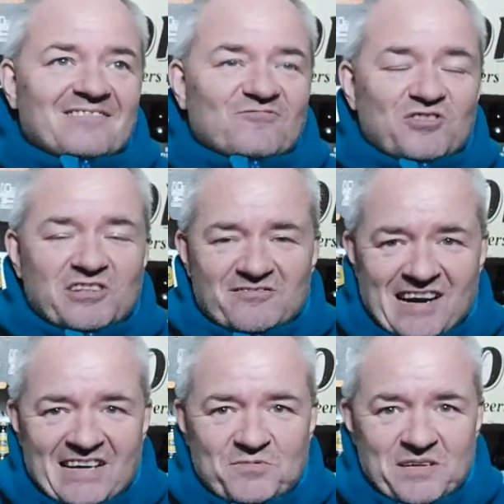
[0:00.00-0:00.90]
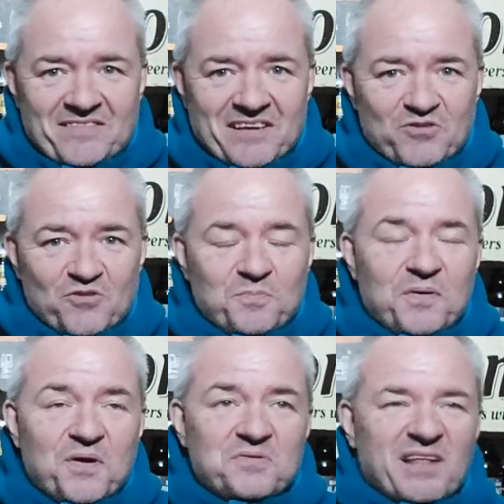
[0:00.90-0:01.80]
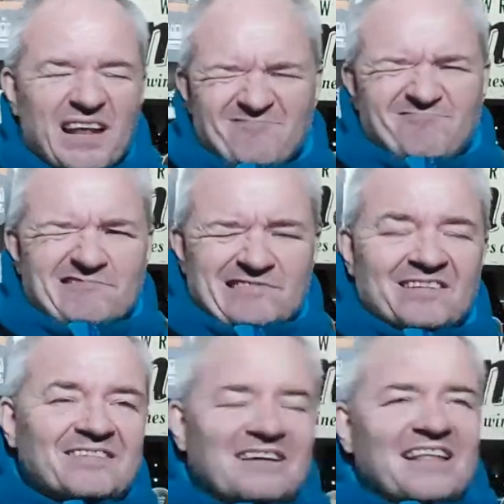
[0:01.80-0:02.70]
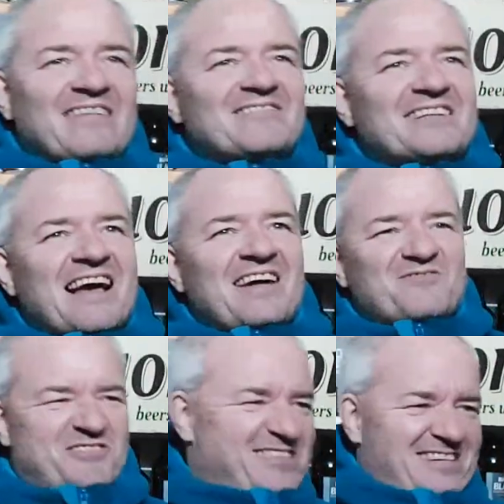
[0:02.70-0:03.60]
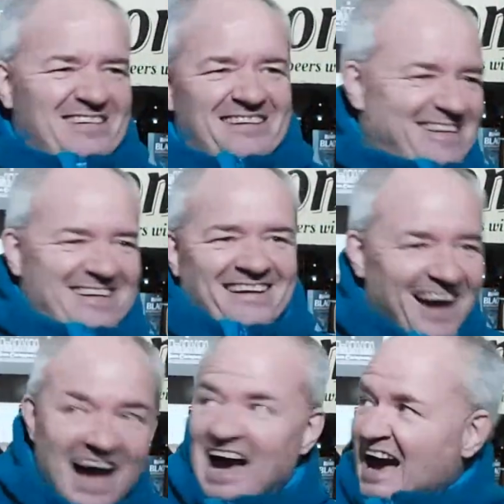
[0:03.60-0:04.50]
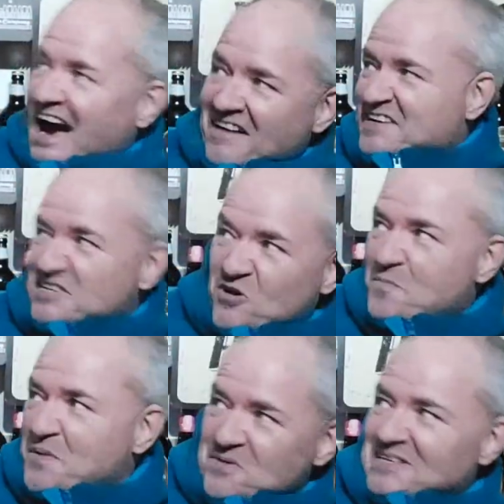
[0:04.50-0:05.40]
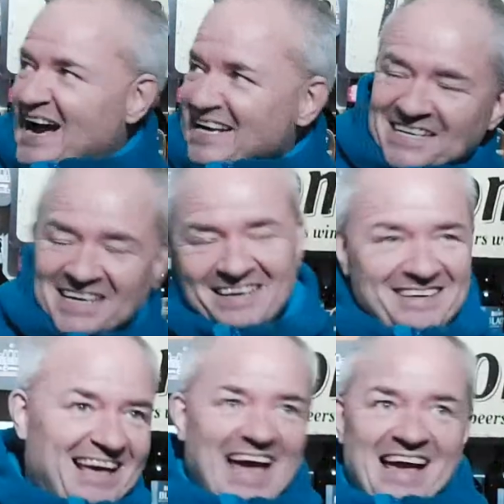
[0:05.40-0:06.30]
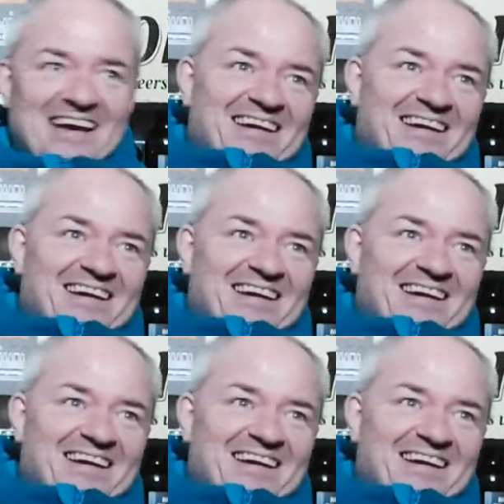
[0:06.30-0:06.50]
running around when you've had a good poo, you're like, oh, get that rid of that. Yeah, I've had a good poo, Dad. Yeah.